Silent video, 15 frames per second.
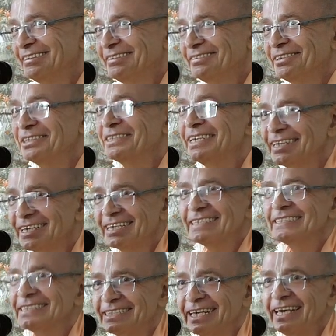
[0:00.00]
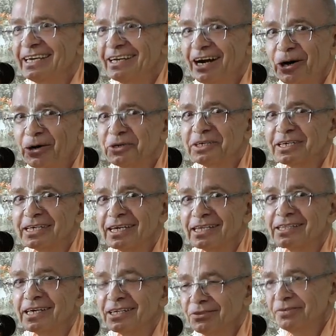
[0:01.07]
What he can say, how he
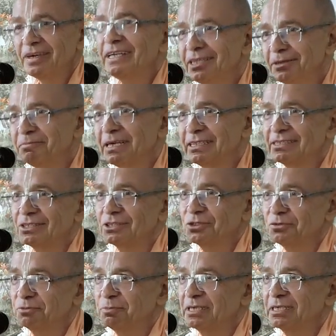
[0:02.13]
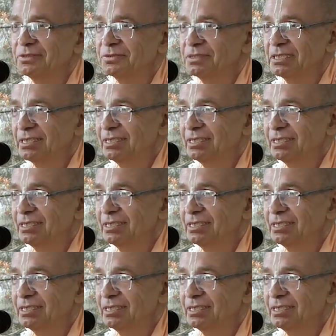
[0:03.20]
can convey the message of Bhagavad